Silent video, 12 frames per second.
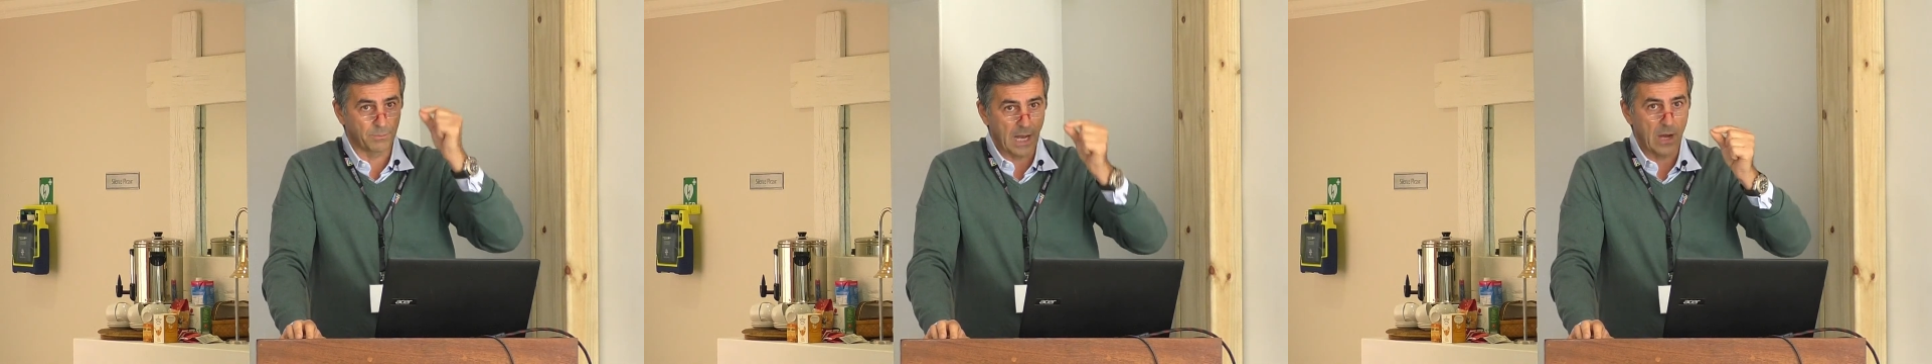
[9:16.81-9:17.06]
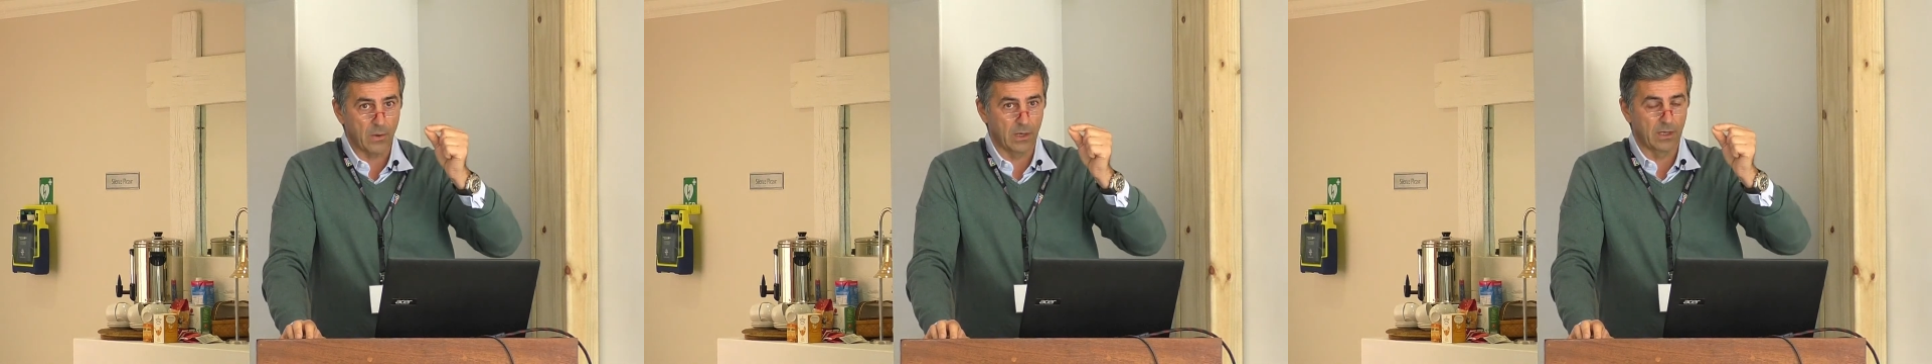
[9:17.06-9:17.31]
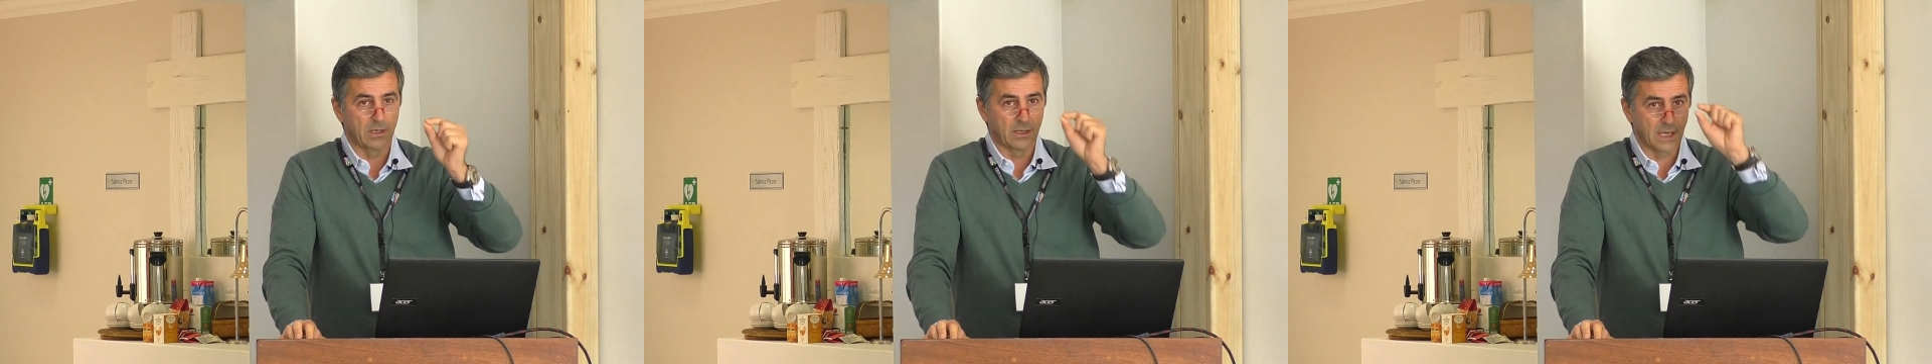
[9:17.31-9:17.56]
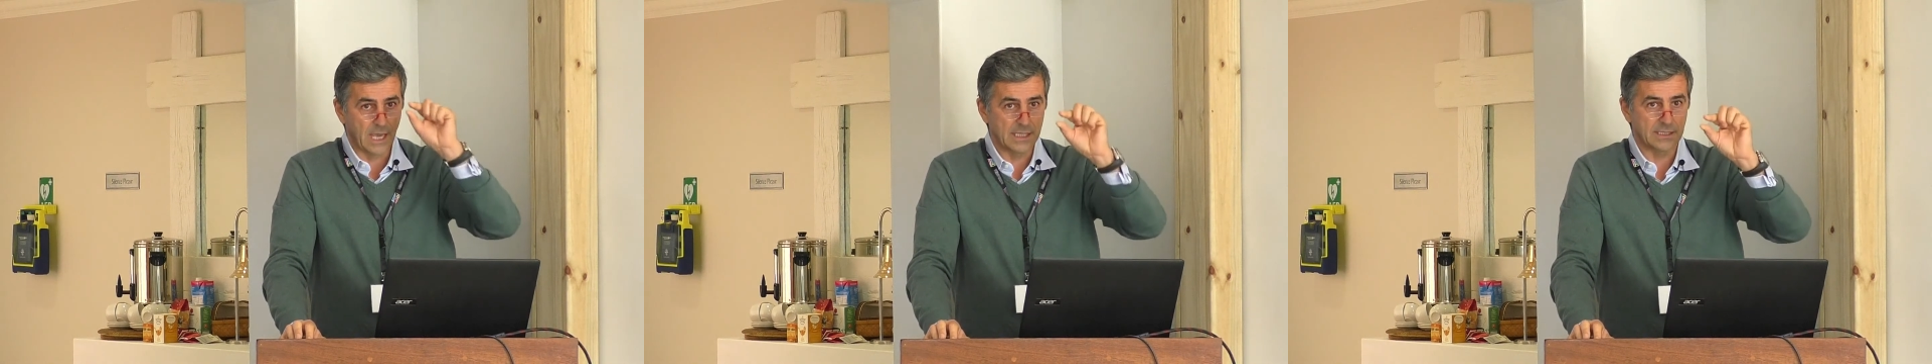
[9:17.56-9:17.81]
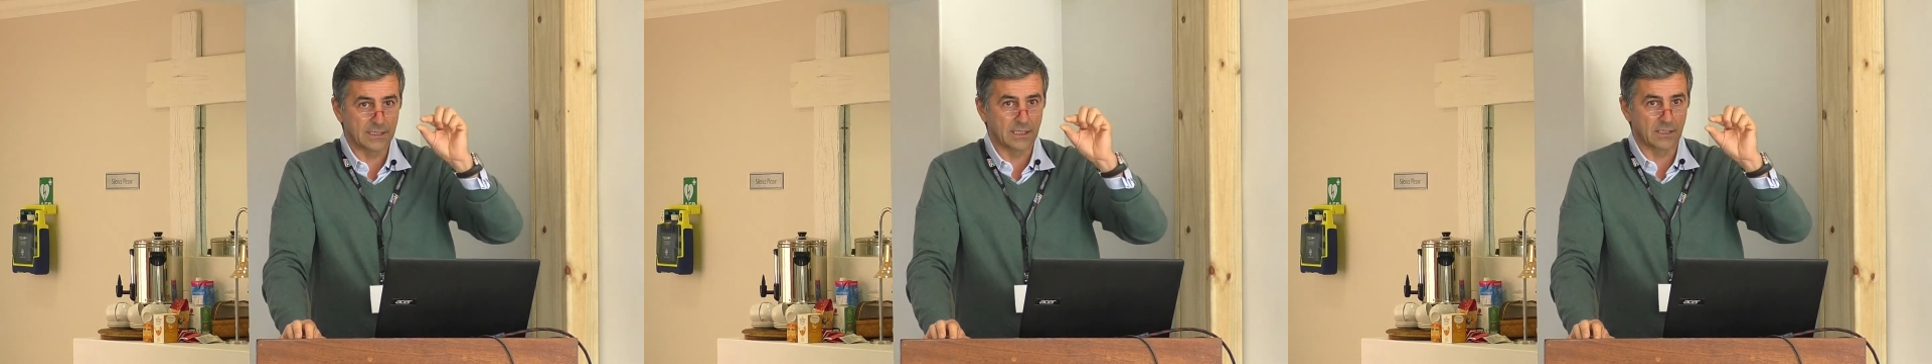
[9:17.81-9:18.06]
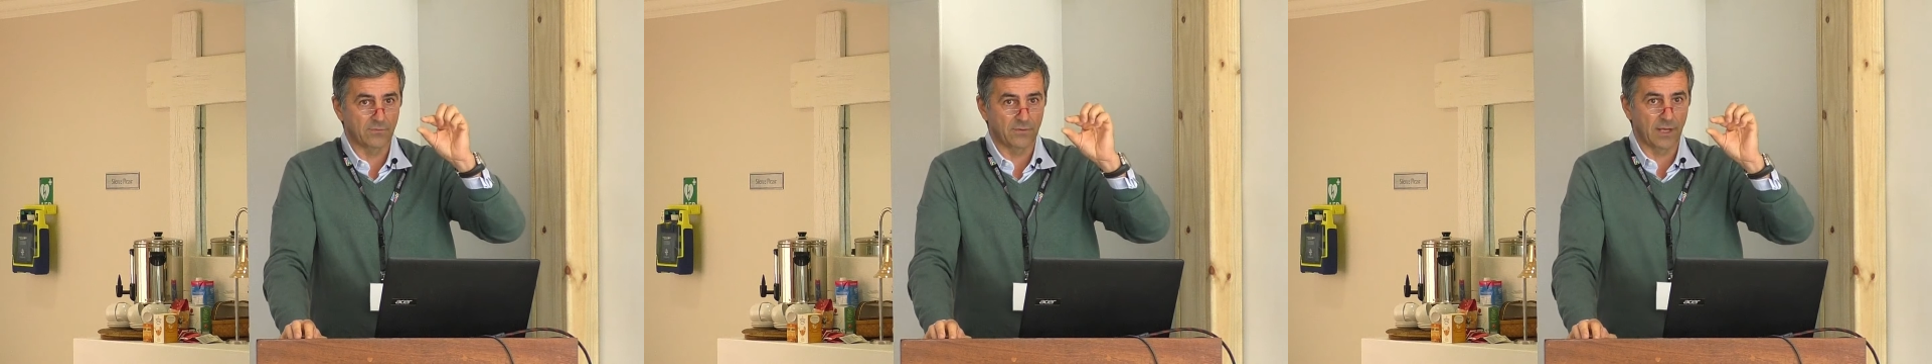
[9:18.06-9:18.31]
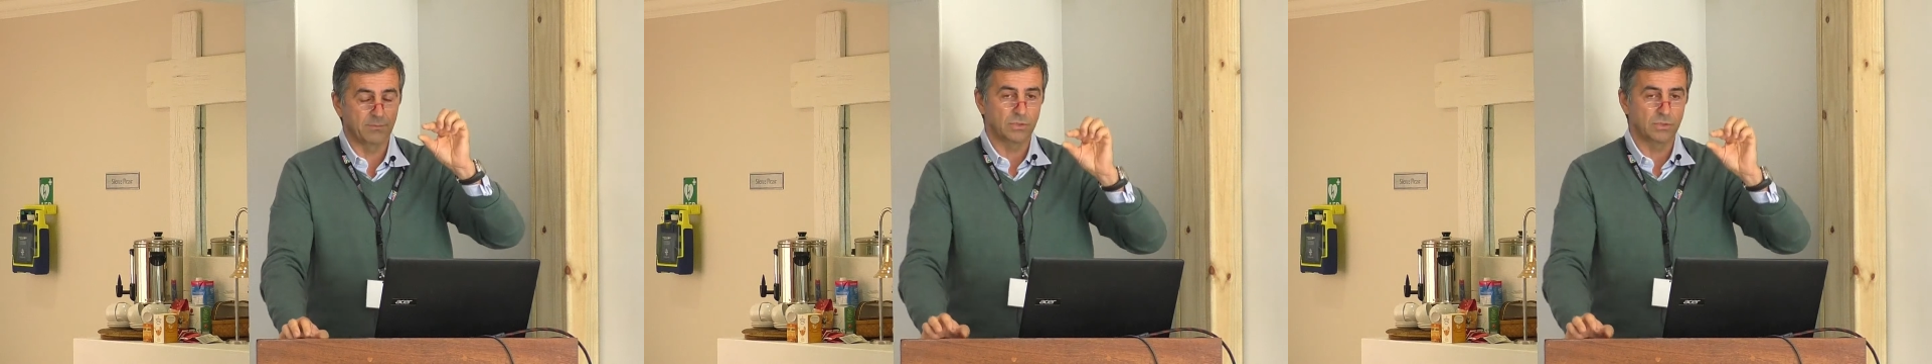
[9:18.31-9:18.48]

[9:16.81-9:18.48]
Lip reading: power has in that flap.